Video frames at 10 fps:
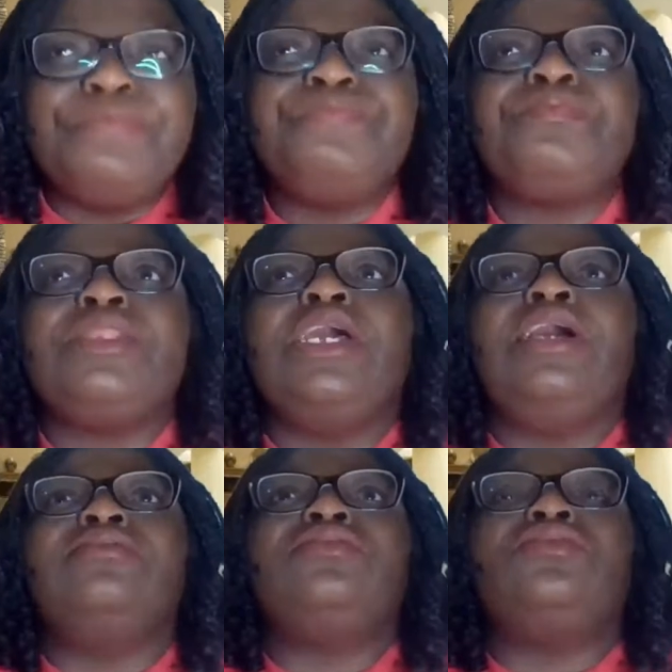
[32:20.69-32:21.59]
And
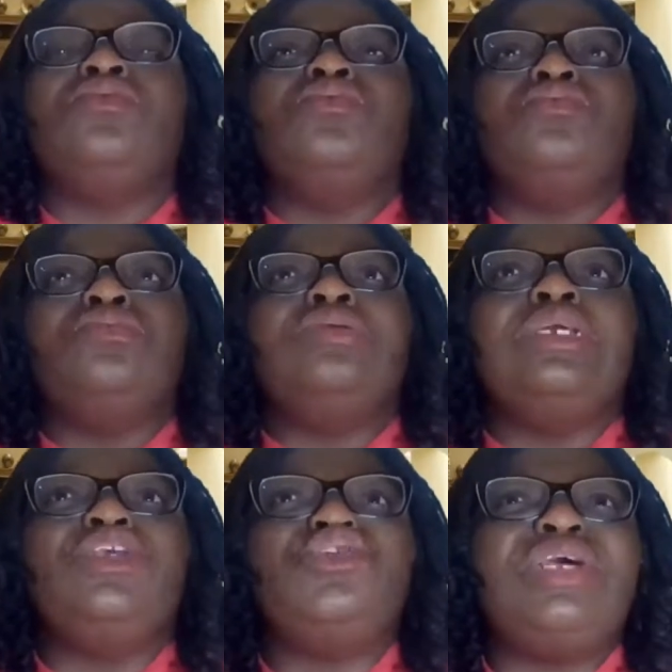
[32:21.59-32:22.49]
so
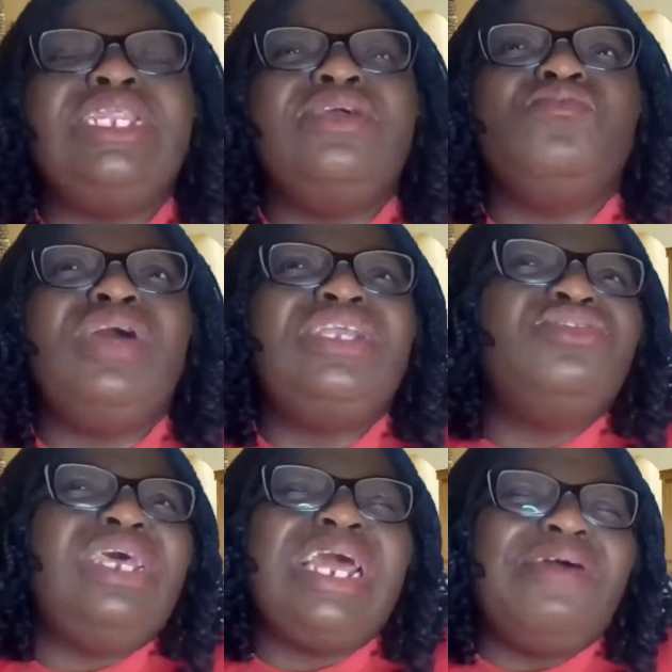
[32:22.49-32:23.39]
usually when children
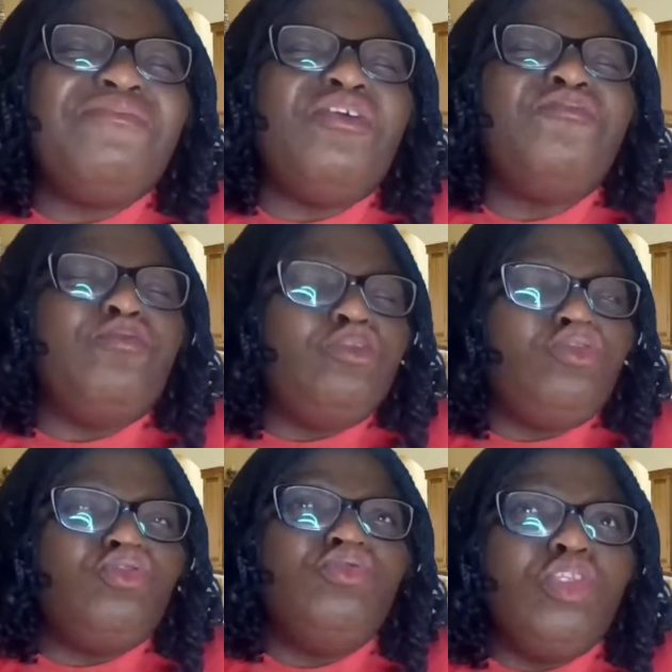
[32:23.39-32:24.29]
have cough for too
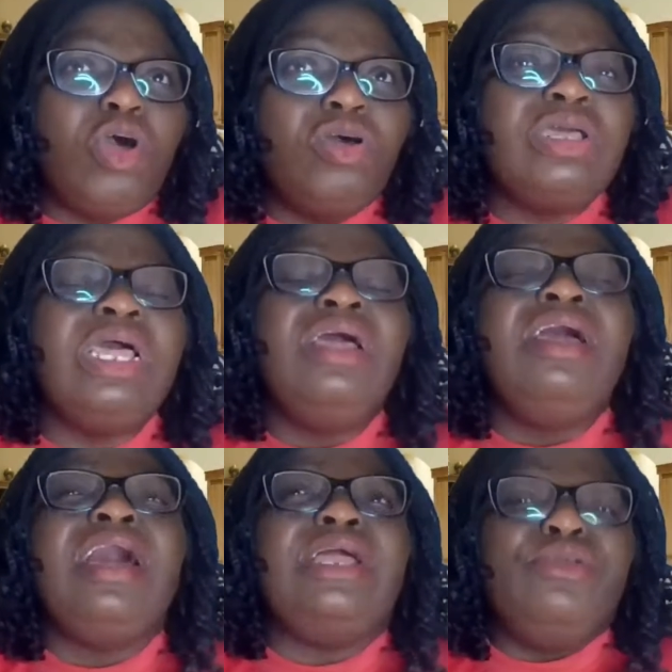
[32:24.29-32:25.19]
long and
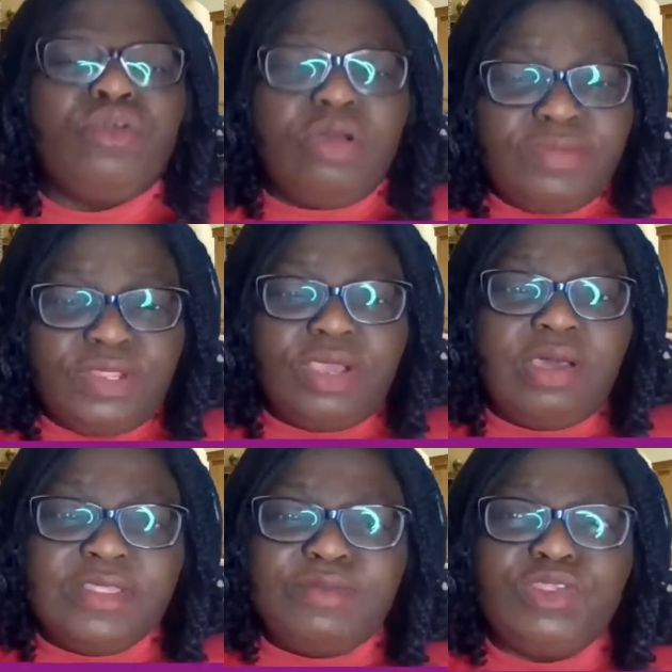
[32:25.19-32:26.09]
you come to the
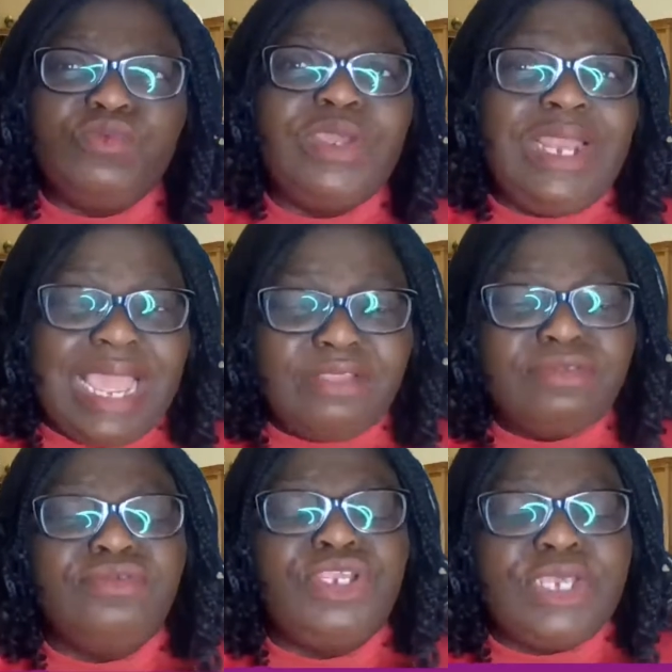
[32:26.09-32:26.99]
hospital, we like to do
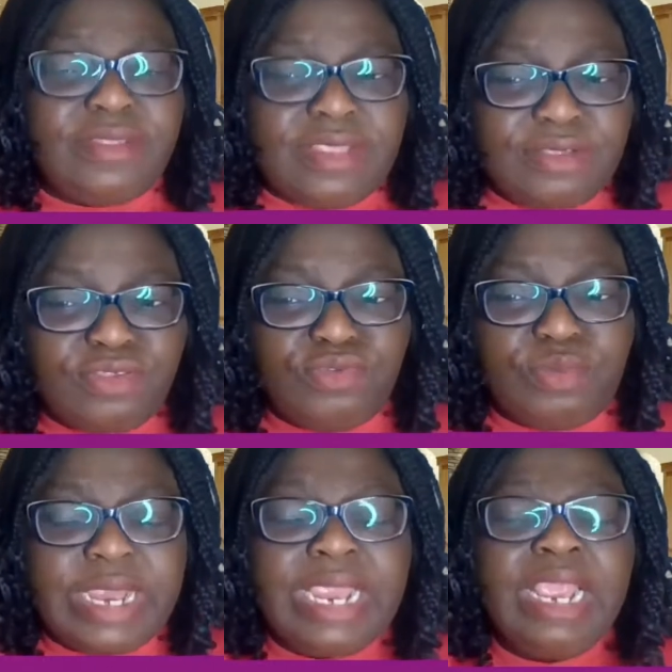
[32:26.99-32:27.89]
chest x-ray,
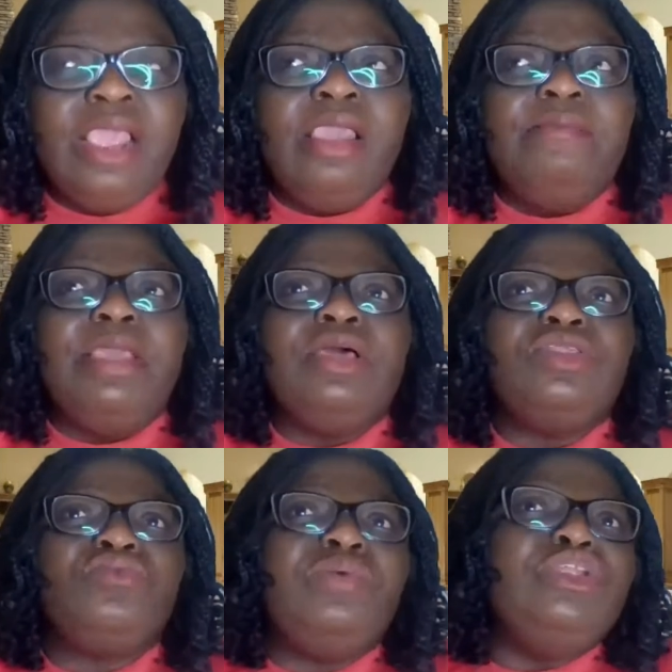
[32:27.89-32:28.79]
because when
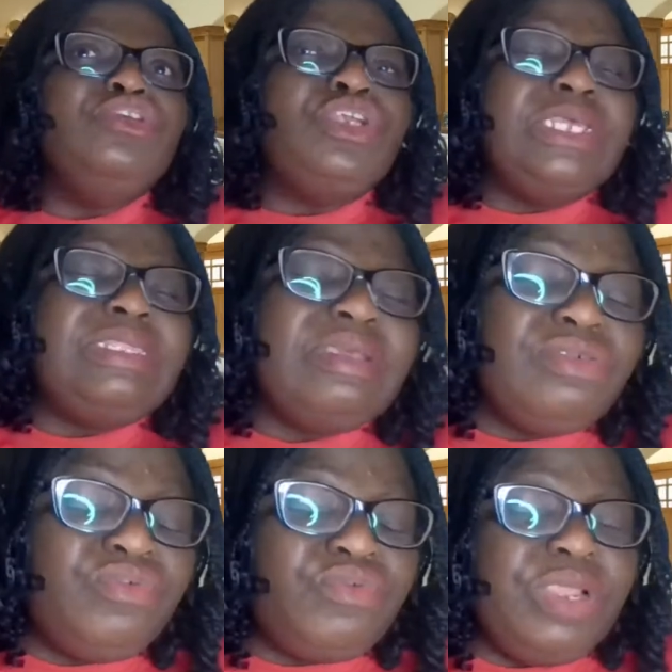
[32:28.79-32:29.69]
we do chest
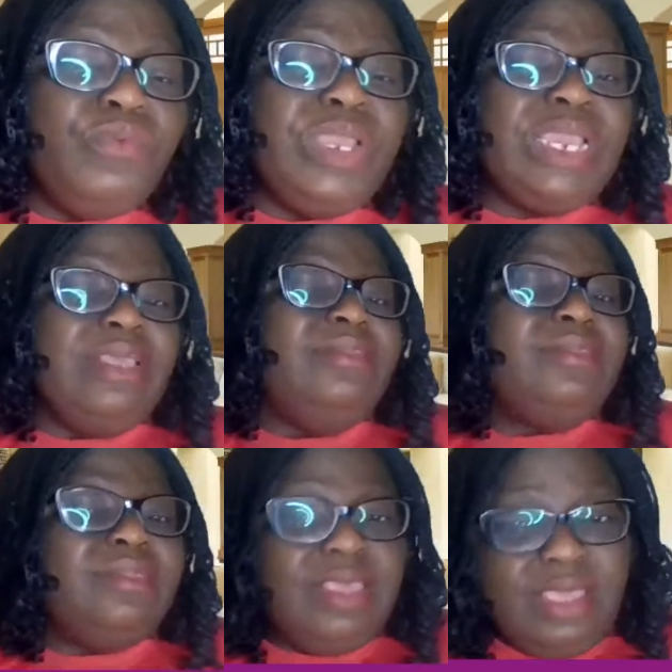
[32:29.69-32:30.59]
x-ray, we can
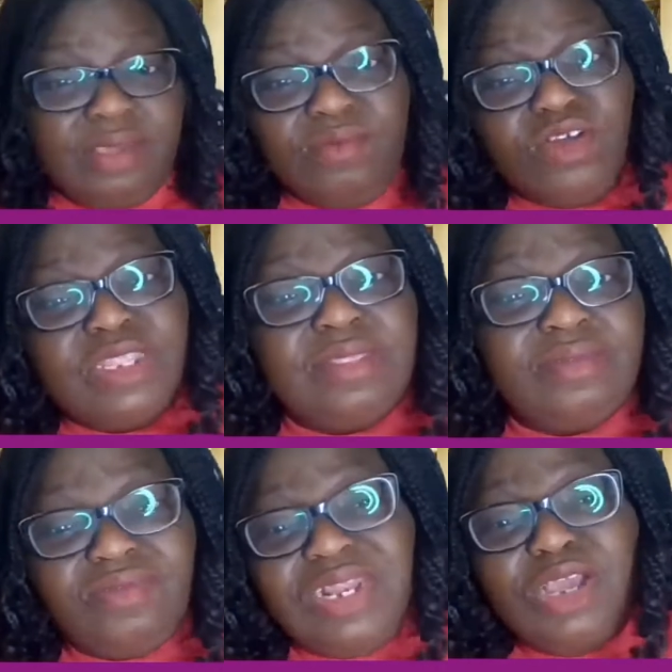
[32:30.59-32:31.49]
see what is
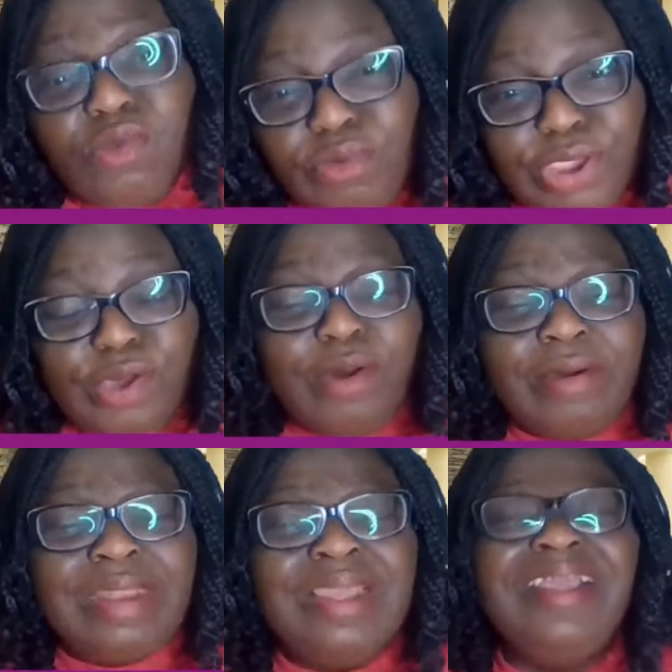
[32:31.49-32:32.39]
really going on
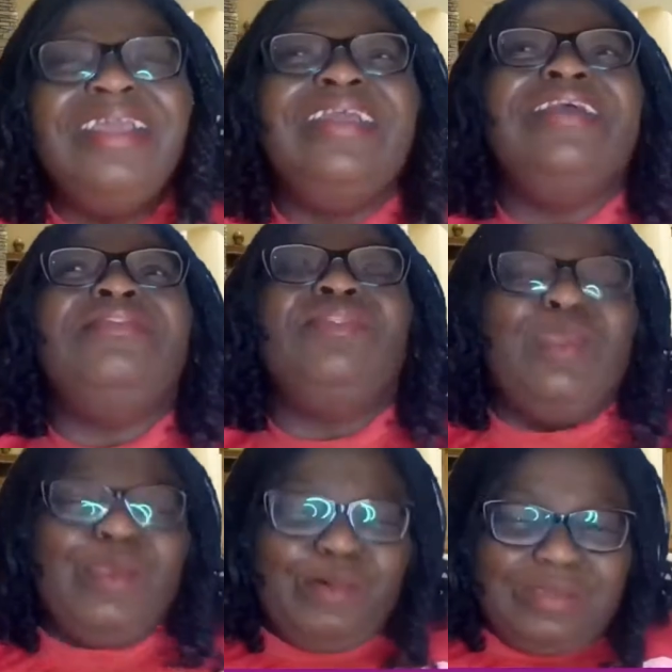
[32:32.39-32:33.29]
in the
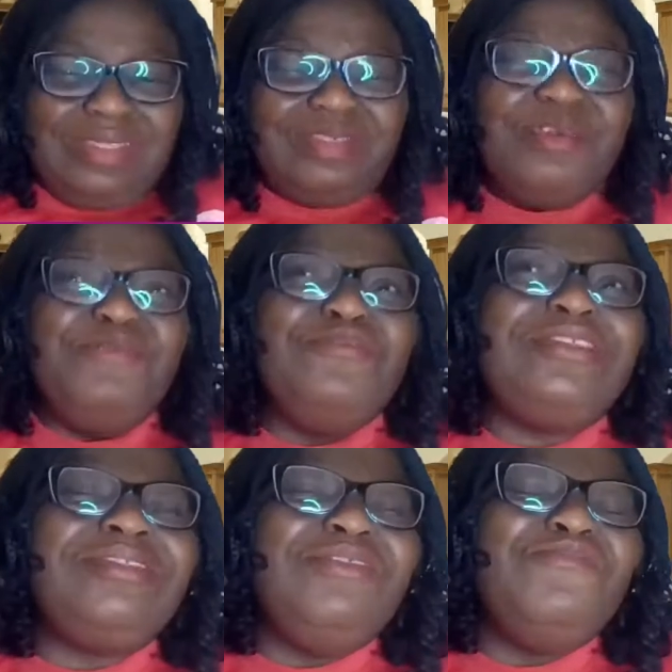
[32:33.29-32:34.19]
lungs. So if
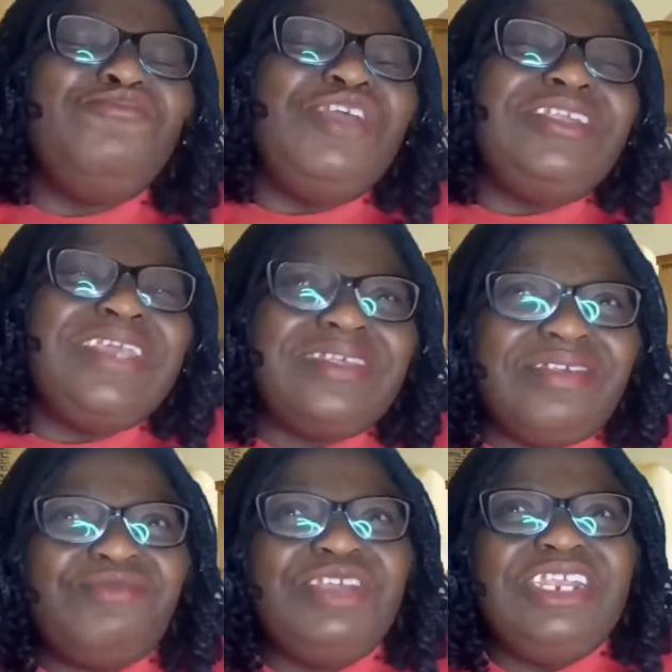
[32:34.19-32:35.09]
you do a chest x-ray
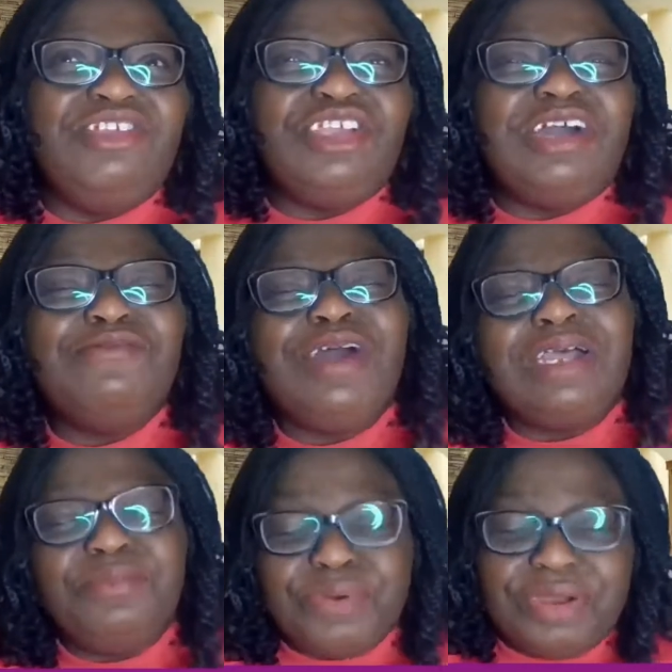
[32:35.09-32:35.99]
in a child who has
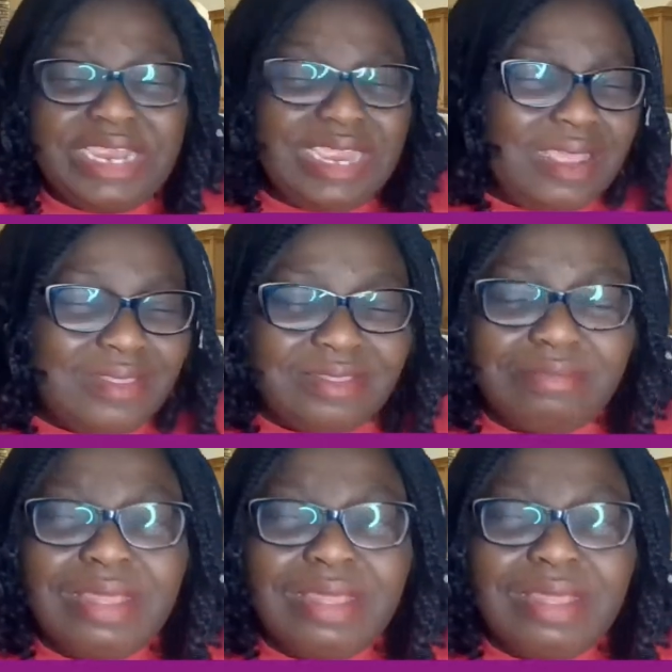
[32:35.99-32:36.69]
bronchial asthma,